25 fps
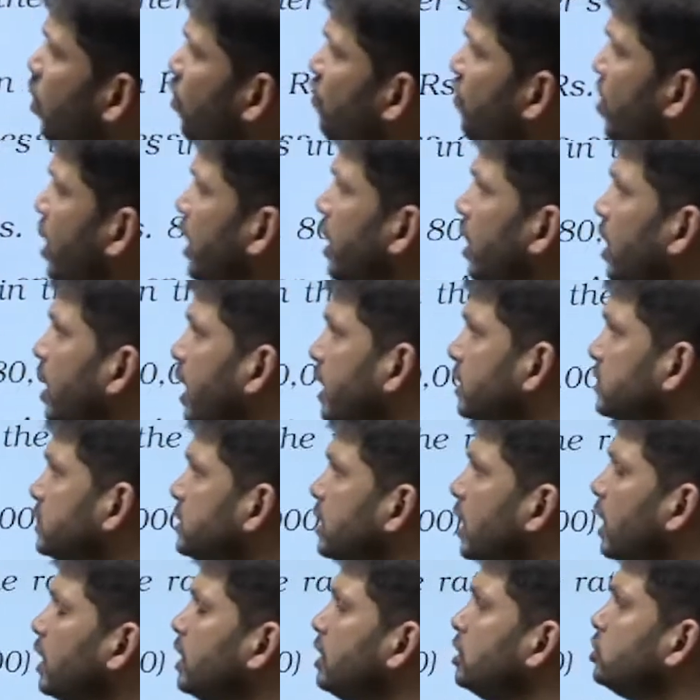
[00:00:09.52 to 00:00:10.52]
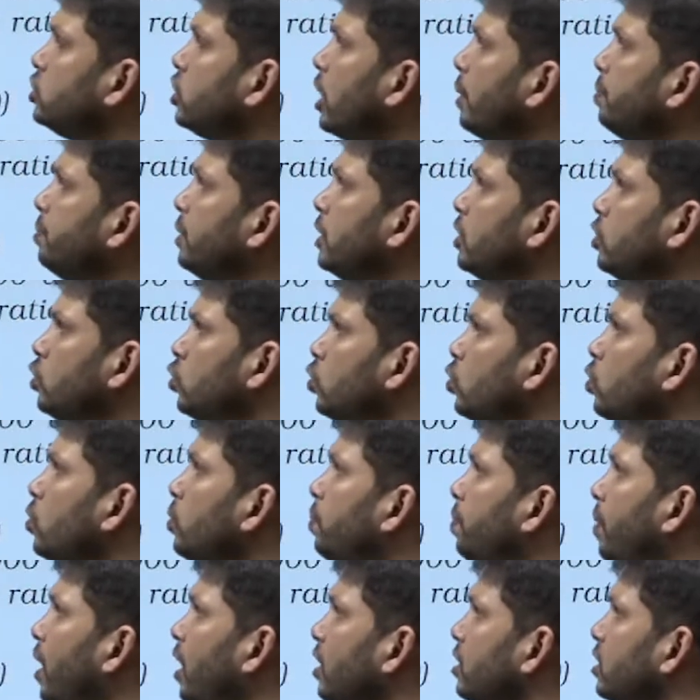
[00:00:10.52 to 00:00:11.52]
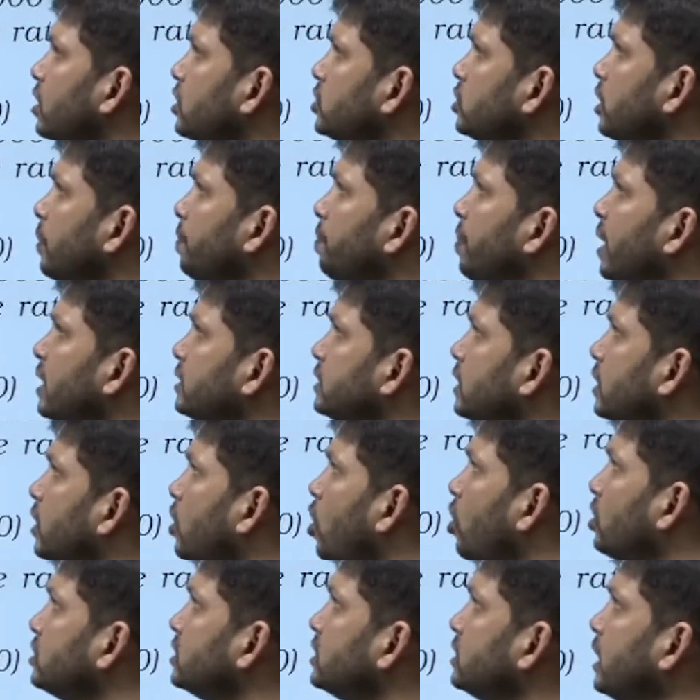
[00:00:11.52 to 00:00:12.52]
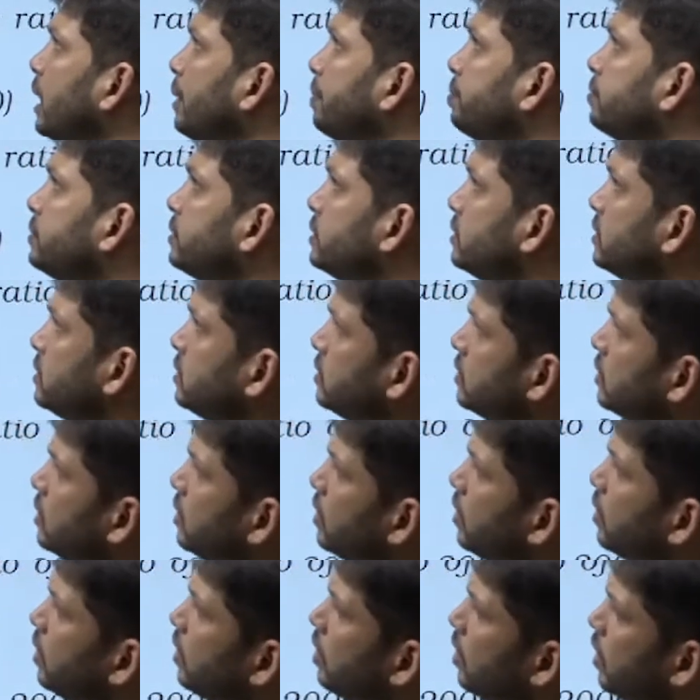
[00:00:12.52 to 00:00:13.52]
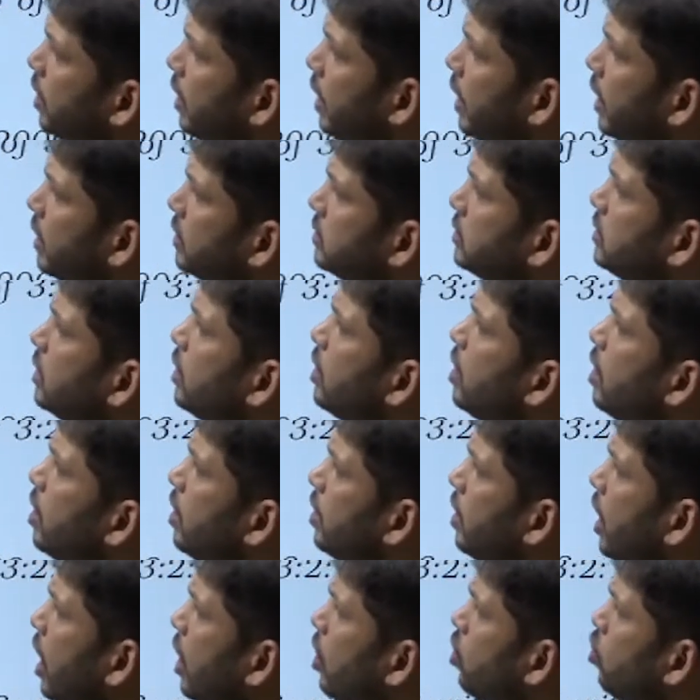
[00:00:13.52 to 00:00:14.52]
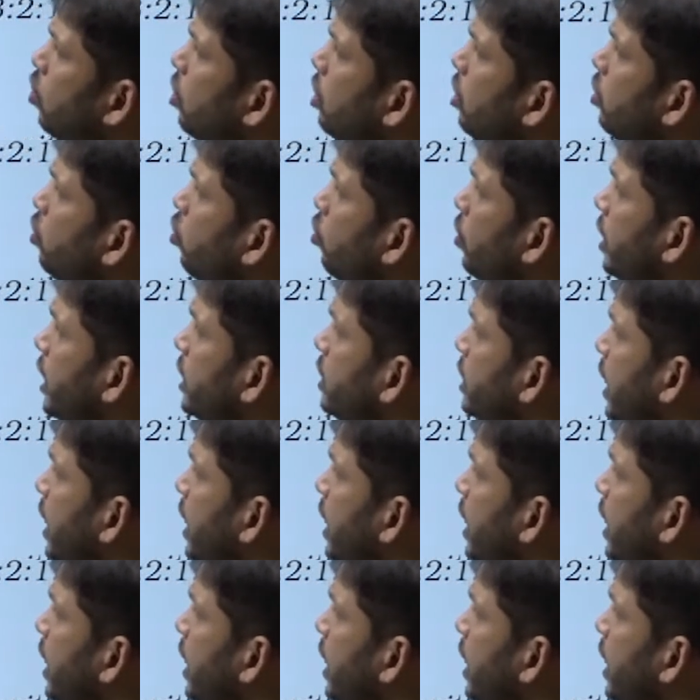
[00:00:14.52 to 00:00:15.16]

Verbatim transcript: of our NCERT chapter 2 partnership basic concept is Rahul, Rohit